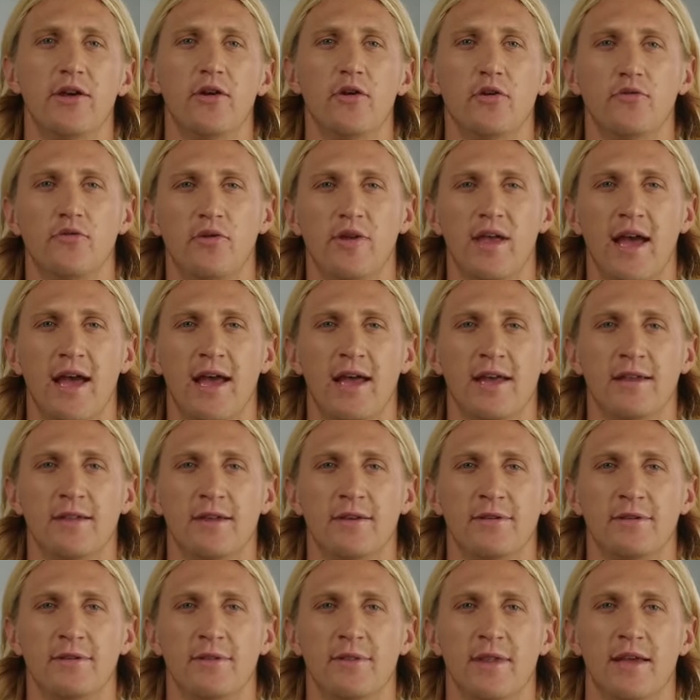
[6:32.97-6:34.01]
overhead,
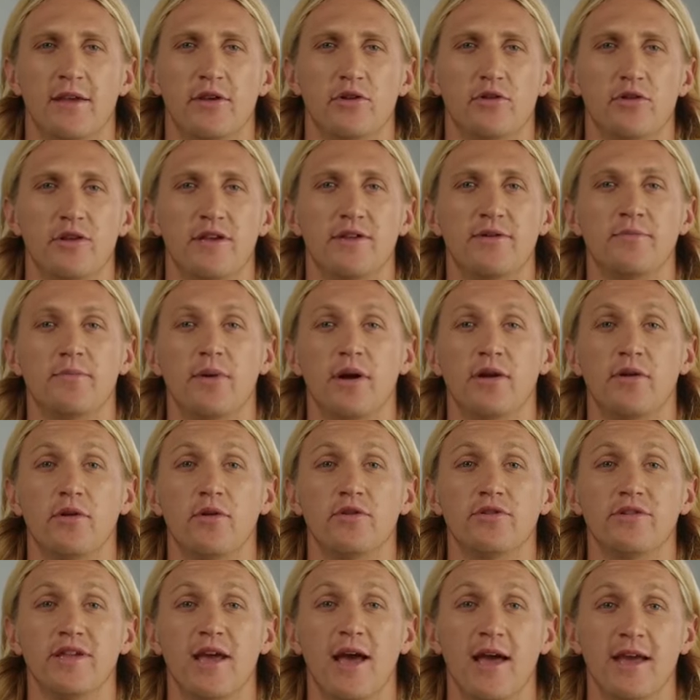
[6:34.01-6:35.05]
increase bundle
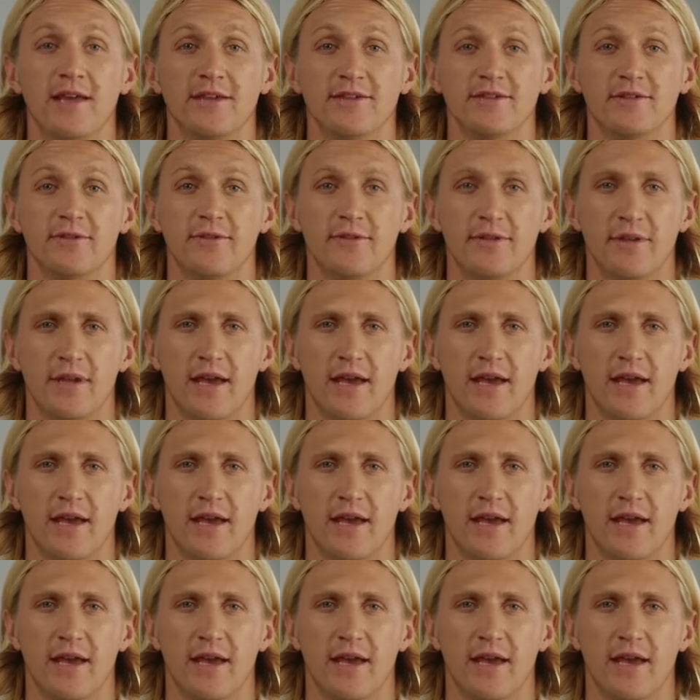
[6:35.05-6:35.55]
size,